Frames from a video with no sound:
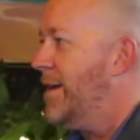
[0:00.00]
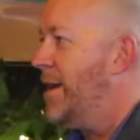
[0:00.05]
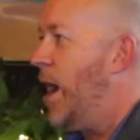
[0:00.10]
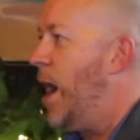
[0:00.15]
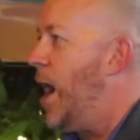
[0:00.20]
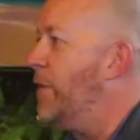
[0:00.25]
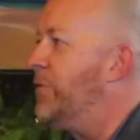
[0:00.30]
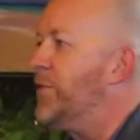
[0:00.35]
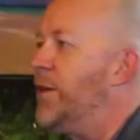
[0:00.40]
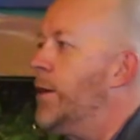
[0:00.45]

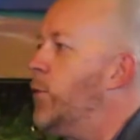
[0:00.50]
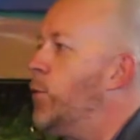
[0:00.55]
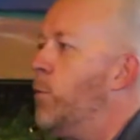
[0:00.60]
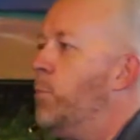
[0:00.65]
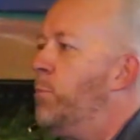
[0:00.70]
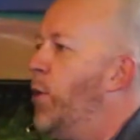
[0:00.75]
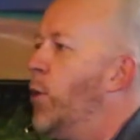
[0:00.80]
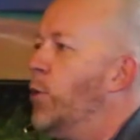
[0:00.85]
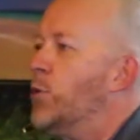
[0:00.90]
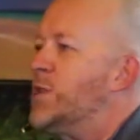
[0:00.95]

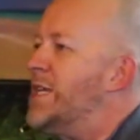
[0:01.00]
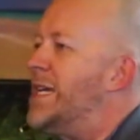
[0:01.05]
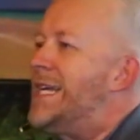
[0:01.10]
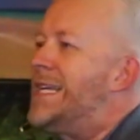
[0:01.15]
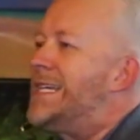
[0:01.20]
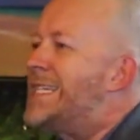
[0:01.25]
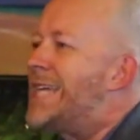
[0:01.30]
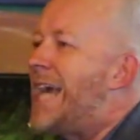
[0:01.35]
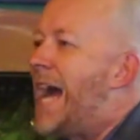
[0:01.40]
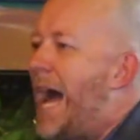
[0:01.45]
Huffington Post, the
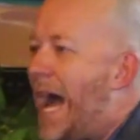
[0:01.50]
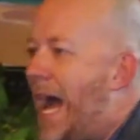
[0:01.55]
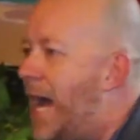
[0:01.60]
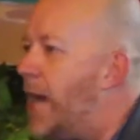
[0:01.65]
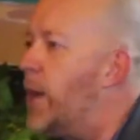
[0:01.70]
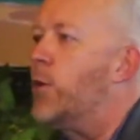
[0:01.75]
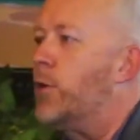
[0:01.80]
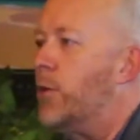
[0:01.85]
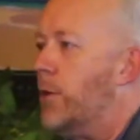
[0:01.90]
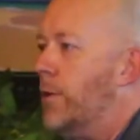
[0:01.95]

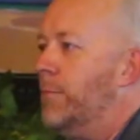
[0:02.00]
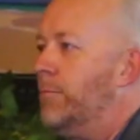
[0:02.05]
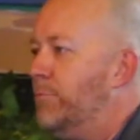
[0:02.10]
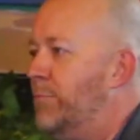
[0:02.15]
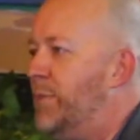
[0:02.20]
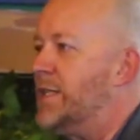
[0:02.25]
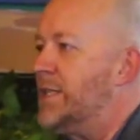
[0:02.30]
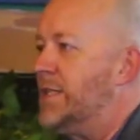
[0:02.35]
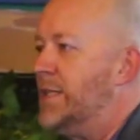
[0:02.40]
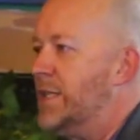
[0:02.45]
entire
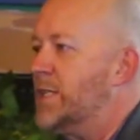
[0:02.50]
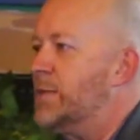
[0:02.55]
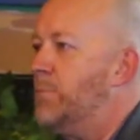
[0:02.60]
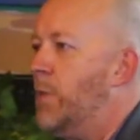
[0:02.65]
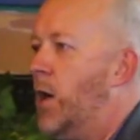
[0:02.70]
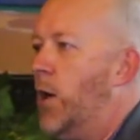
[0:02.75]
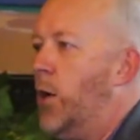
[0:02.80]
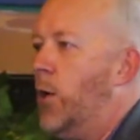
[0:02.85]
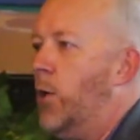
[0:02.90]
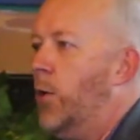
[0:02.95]
business
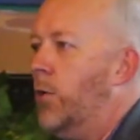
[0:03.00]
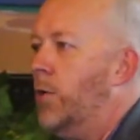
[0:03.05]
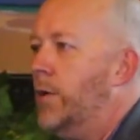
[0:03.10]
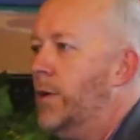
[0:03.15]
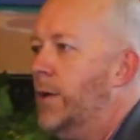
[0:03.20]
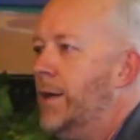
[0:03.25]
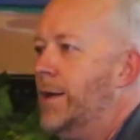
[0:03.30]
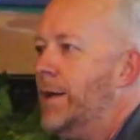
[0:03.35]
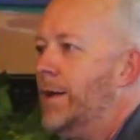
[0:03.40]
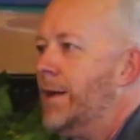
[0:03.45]
model,
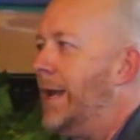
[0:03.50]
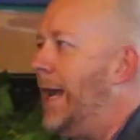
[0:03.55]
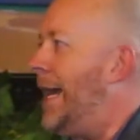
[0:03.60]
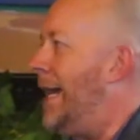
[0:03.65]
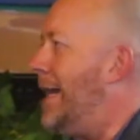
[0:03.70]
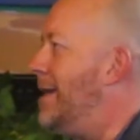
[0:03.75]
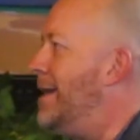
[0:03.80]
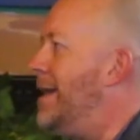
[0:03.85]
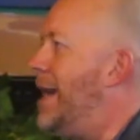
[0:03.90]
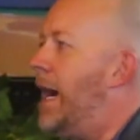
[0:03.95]

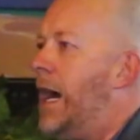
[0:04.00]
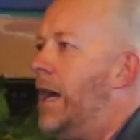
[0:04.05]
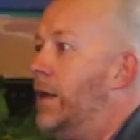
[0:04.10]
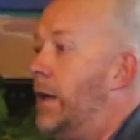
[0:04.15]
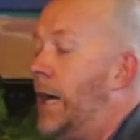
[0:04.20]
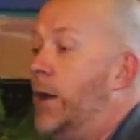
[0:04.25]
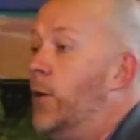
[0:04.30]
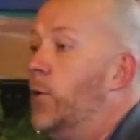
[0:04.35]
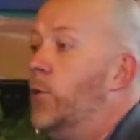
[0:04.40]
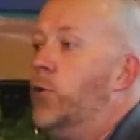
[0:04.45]
like
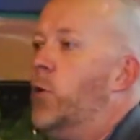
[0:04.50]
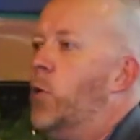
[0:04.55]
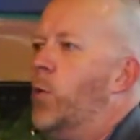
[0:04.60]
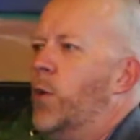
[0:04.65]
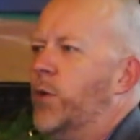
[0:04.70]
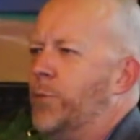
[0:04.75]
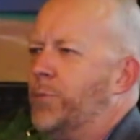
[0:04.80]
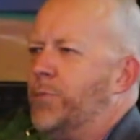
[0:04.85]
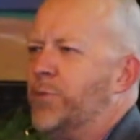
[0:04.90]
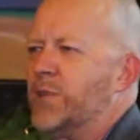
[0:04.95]
I don't know
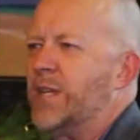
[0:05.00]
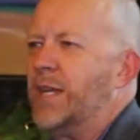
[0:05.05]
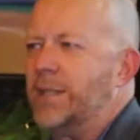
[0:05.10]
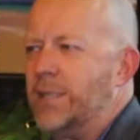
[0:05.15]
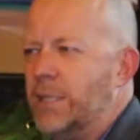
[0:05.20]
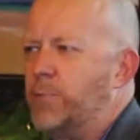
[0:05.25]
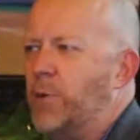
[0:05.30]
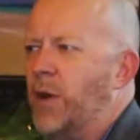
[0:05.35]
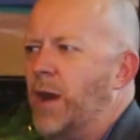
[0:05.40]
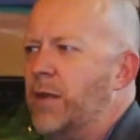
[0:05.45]
what the
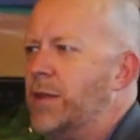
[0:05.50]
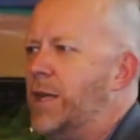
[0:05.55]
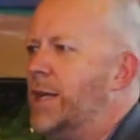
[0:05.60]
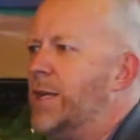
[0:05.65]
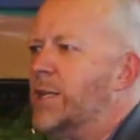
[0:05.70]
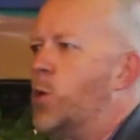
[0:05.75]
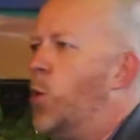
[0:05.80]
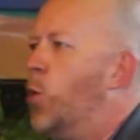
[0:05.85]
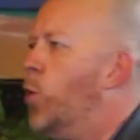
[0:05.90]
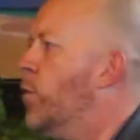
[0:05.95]
percentage, but I think
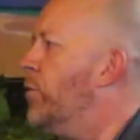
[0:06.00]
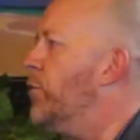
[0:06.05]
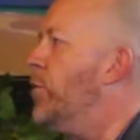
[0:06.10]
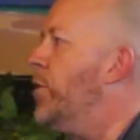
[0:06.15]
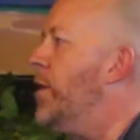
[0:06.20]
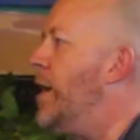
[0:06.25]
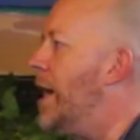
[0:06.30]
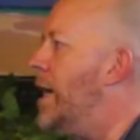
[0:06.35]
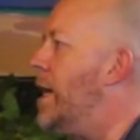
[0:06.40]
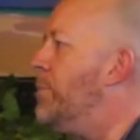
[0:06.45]
is over
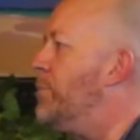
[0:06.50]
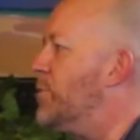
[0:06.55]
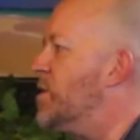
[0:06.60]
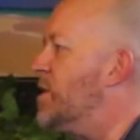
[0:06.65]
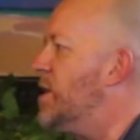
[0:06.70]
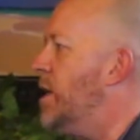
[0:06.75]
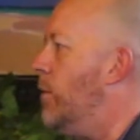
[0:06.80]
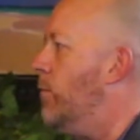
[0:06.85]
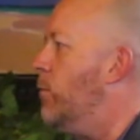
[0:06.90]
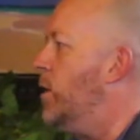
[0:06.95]

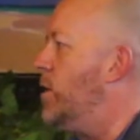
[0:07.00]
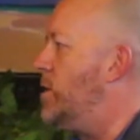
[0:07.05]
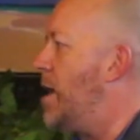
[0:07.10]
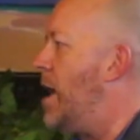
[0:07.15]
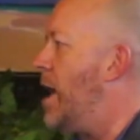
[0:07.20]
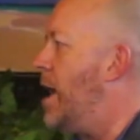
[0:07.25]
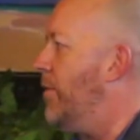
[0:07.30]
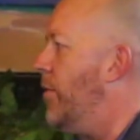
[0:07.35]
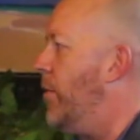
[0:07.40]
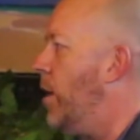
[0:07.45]
90% of what you
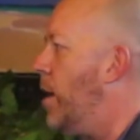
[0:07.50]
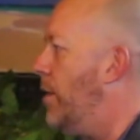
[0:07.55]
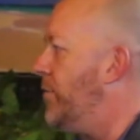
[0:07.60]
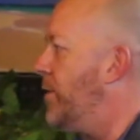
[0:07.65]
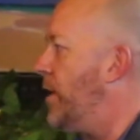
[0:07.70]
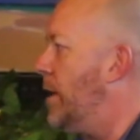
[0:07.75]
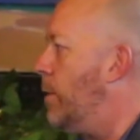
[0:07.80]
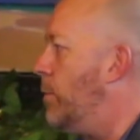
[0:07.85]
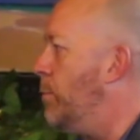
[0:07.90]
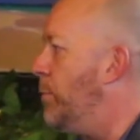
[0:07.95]
have on the
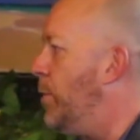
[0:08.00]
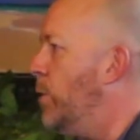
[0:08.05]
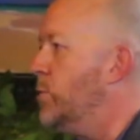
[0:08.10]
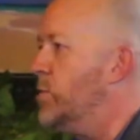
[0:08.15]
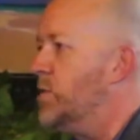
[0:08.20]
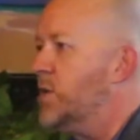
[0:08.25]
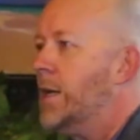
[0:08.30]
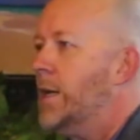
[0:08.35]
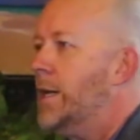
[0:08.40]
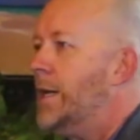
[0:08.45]
Huffington
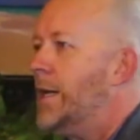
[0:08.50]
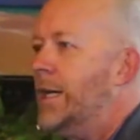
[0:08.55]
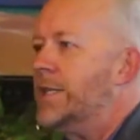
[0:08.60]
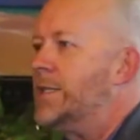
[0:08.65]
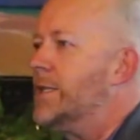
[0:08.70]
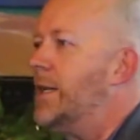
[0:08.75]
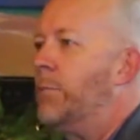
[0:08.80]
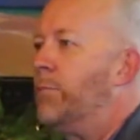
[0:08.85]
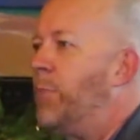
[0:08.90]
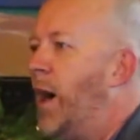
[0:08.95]
Post
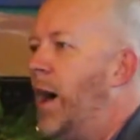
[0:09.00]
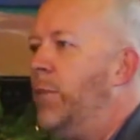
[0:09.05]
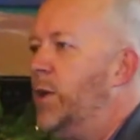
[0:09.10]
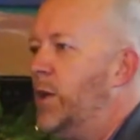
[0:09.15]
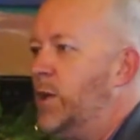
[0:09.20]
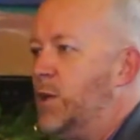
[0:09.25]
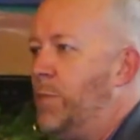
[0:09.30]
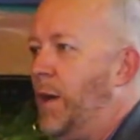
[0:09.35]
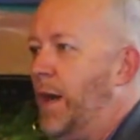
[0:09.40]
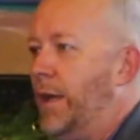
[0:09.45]
is not
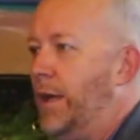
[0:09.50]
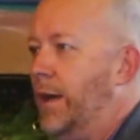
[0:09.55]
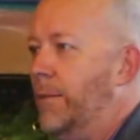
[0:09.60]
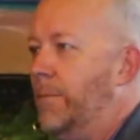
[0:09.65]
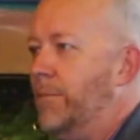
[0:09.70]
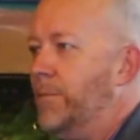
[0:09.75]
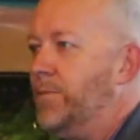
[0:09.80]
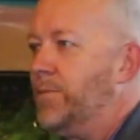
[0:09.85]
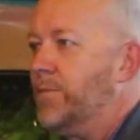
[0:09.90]
published by them.